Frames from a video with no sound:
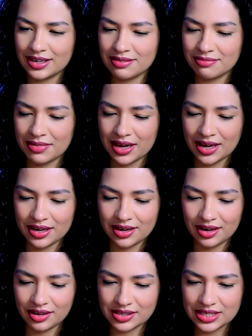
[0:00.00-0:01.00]
in my
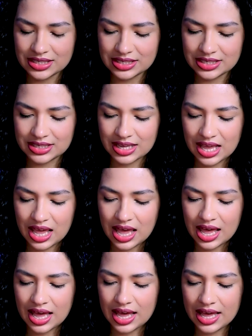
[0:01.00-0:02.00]
closet
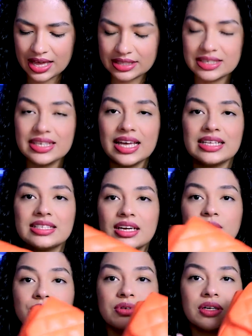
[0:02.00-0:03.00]
and yes,
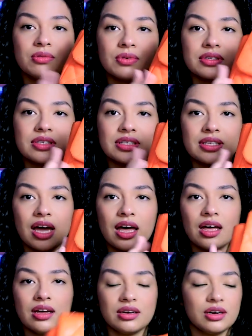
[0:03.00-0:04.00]
I really wanted
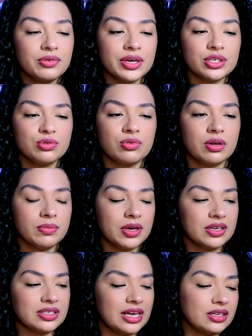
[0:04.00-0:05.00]
a orange one because